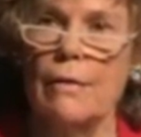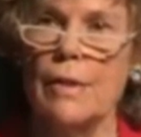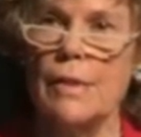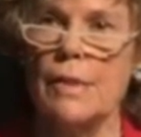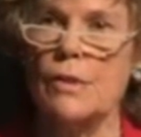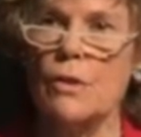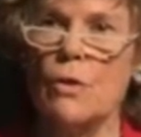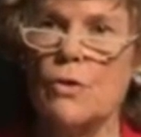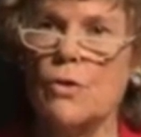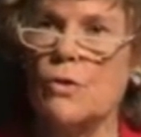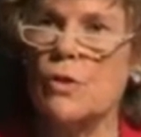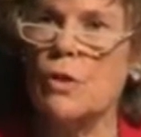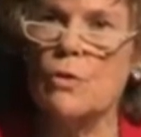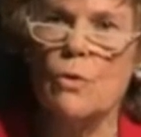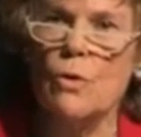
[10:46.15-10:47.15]
this is not
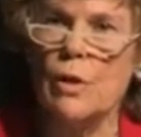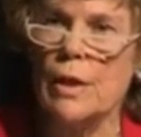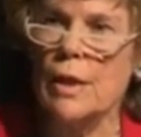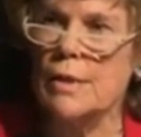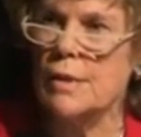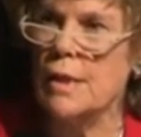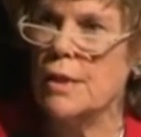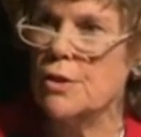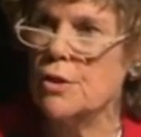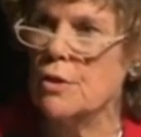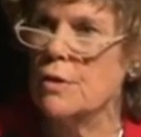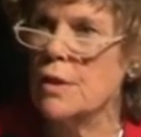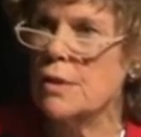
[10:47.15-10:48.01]
just an organisation.